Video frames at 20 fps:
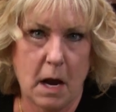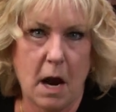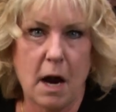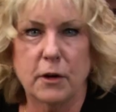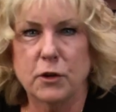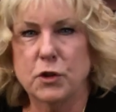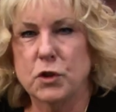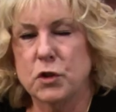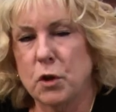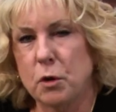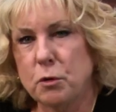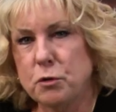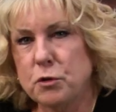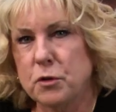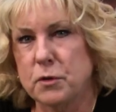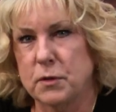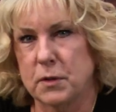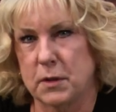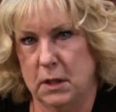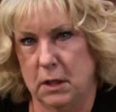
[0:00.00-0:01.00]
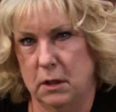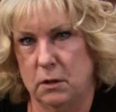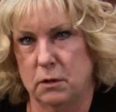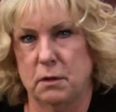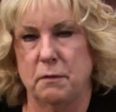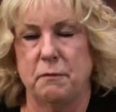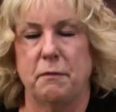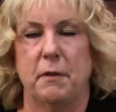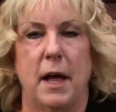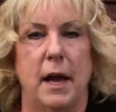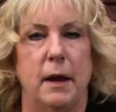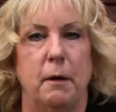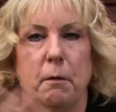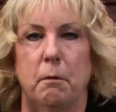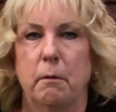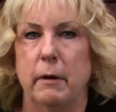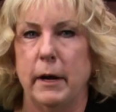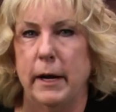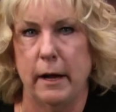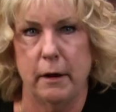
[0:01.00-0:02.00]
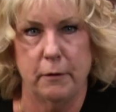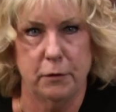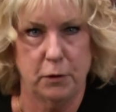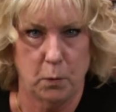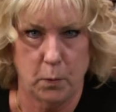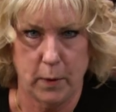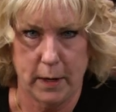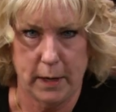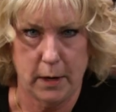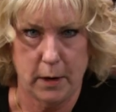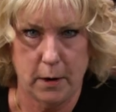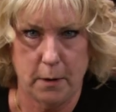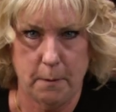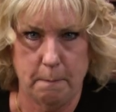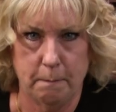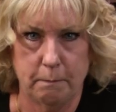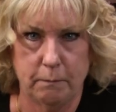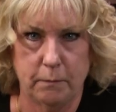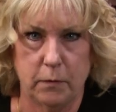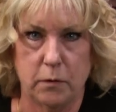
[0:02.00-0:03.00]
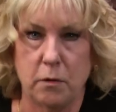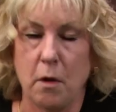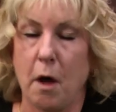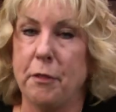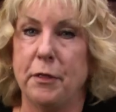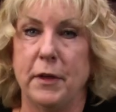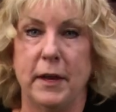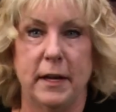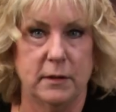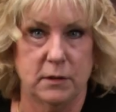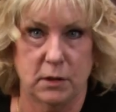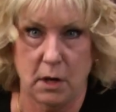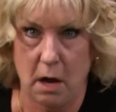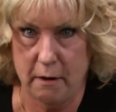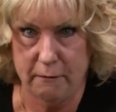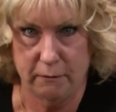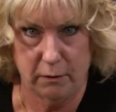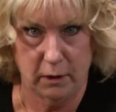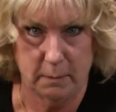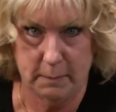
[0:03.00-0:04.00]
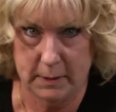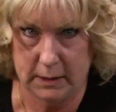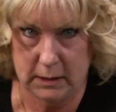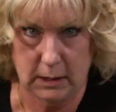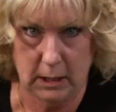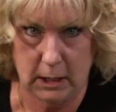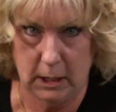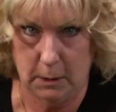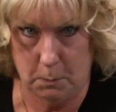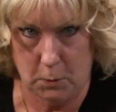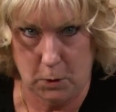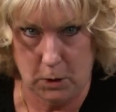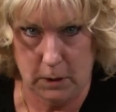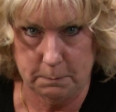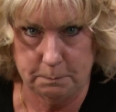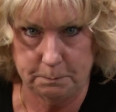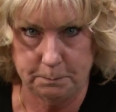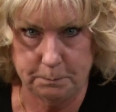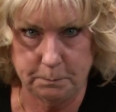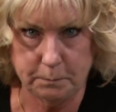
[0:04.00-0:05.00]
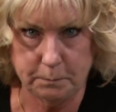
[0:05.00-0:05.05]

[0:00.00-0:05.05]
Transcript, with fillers: Our social skills fly right out the window. Nothing is off limits anymore.